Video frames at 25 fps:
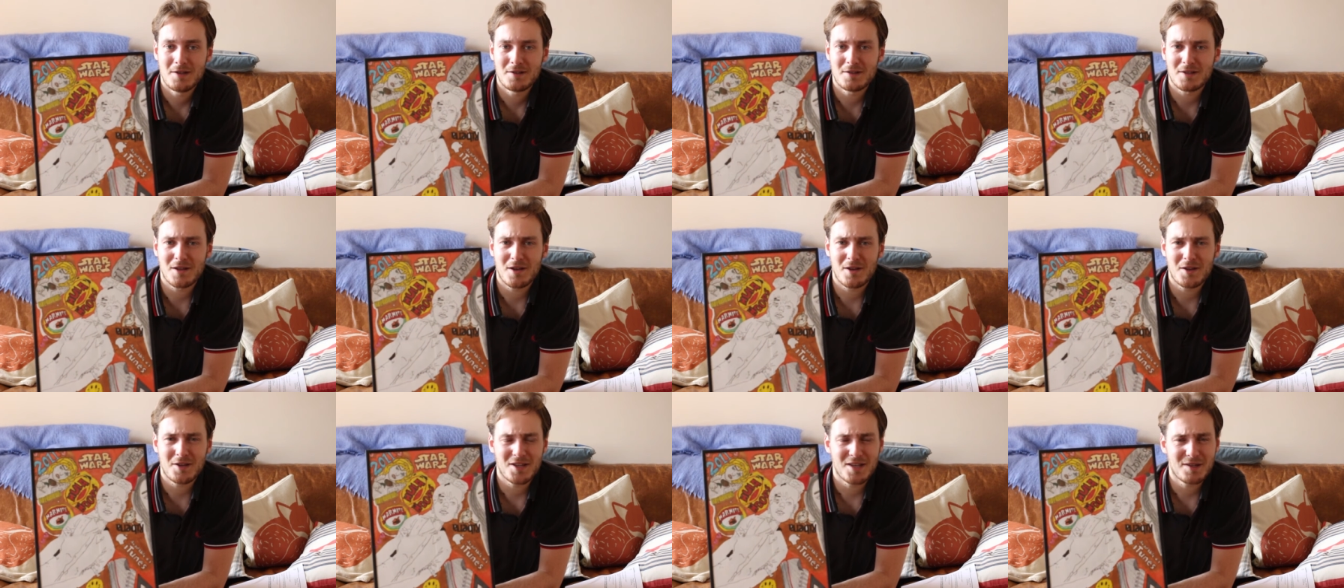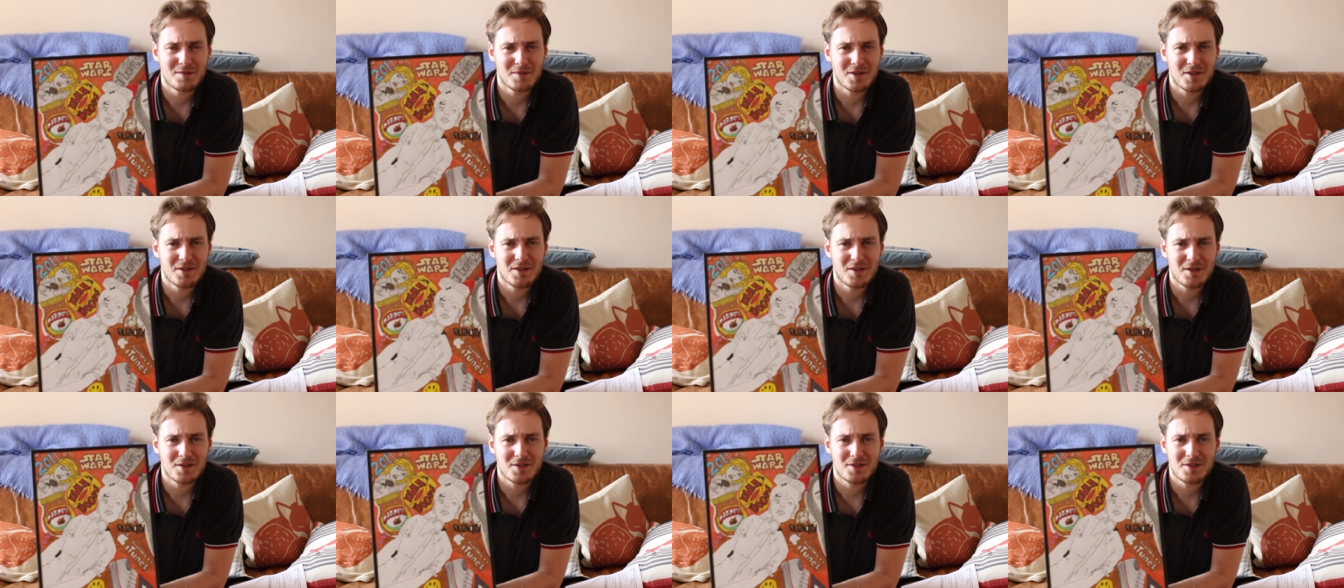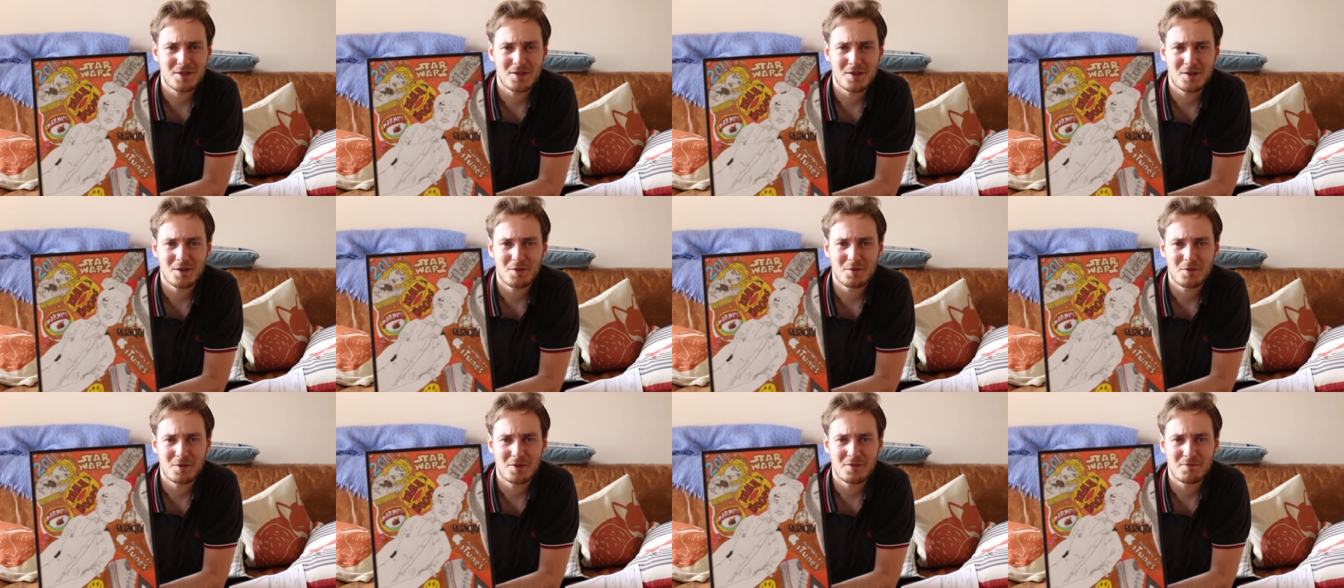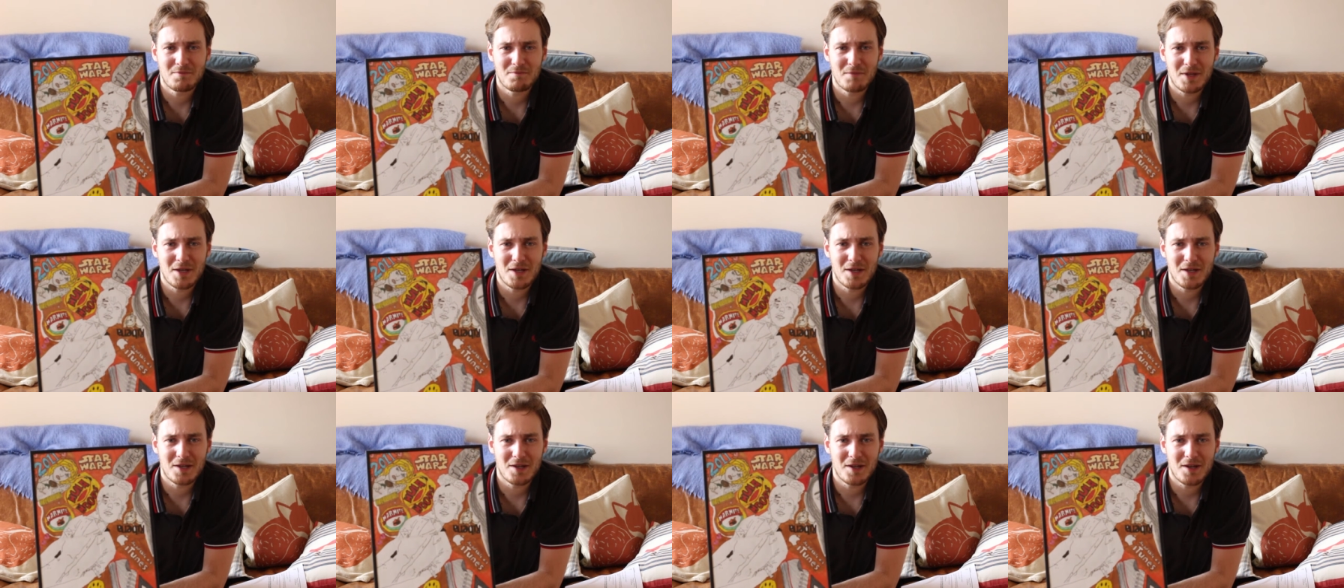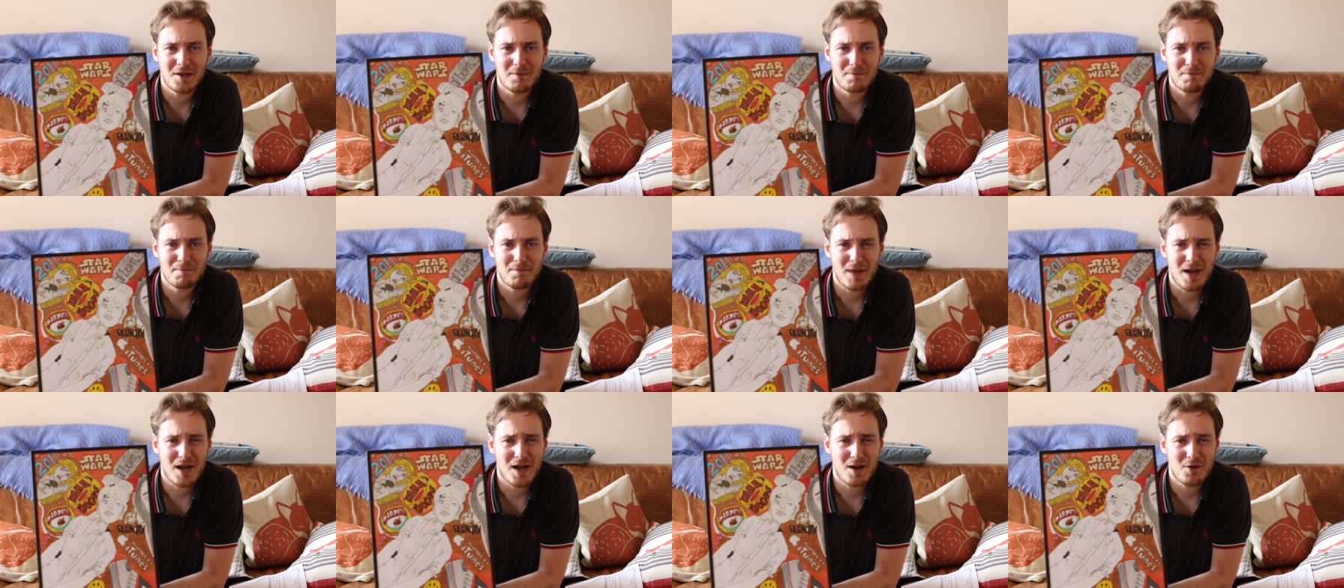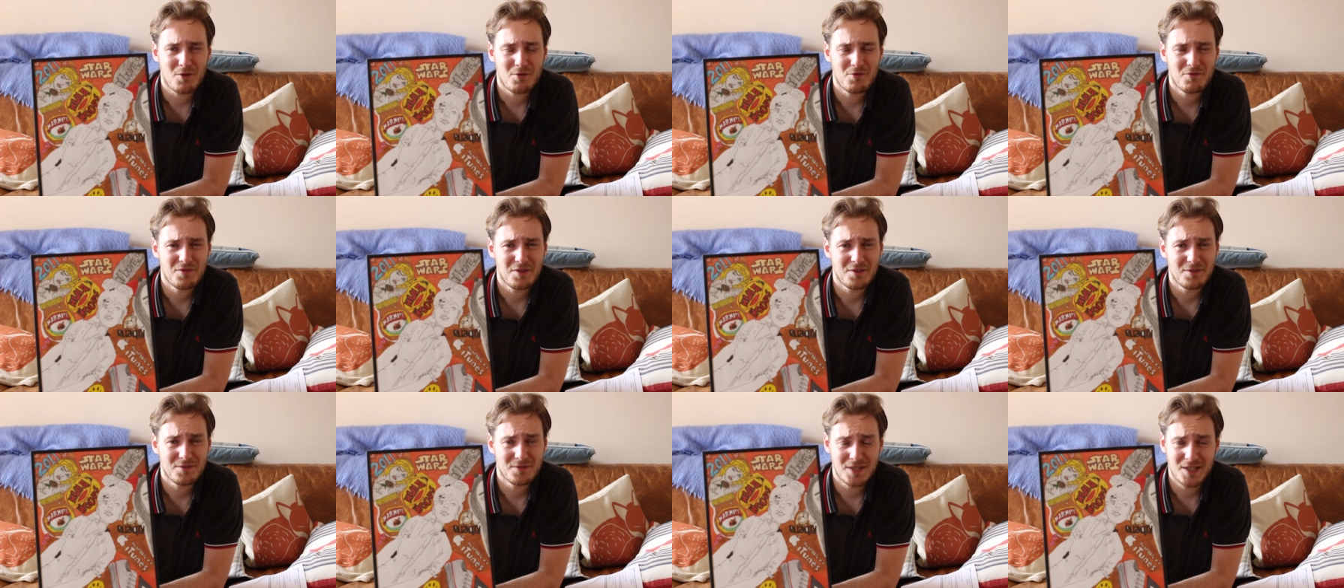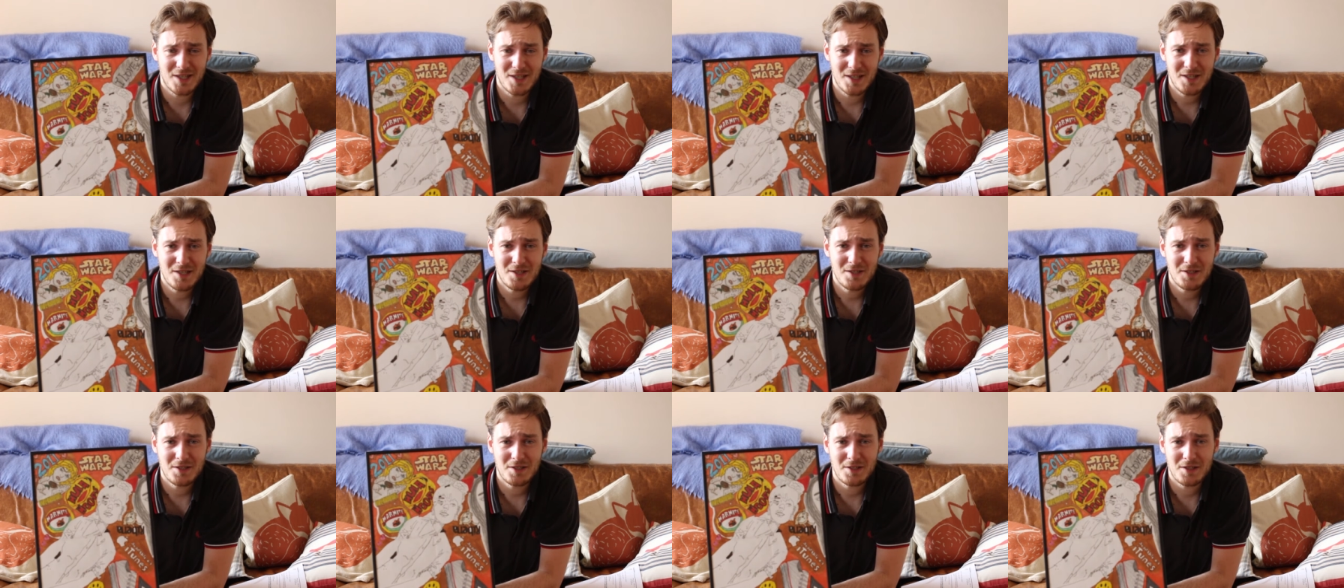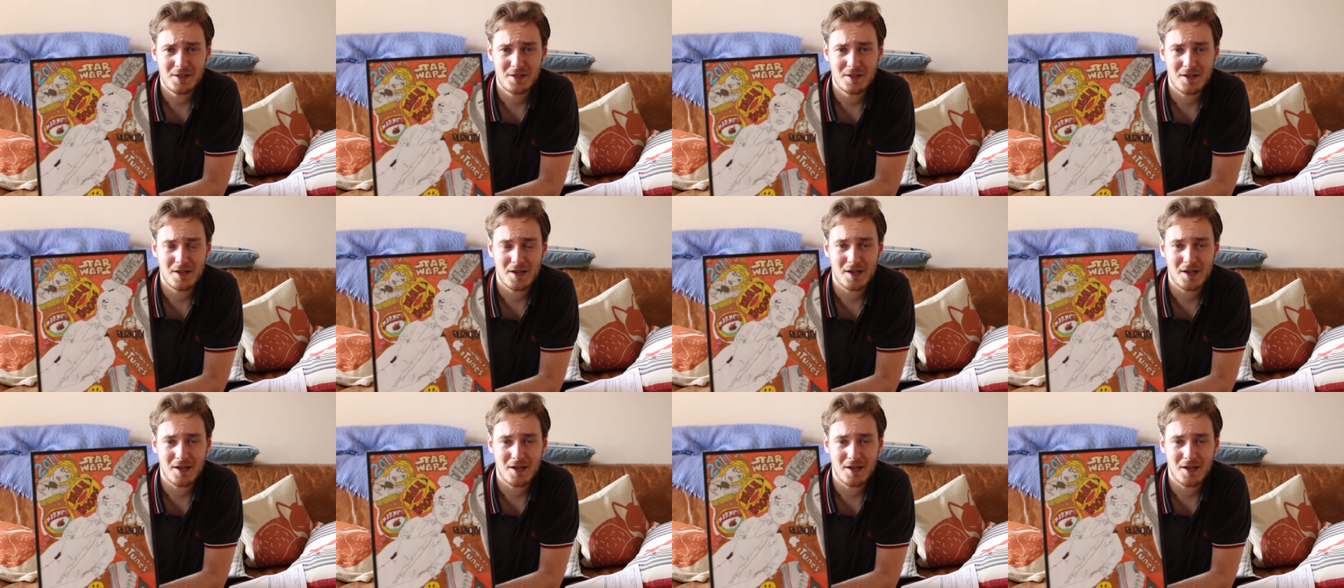to like him, I think Charlotte would have been about 15-ish,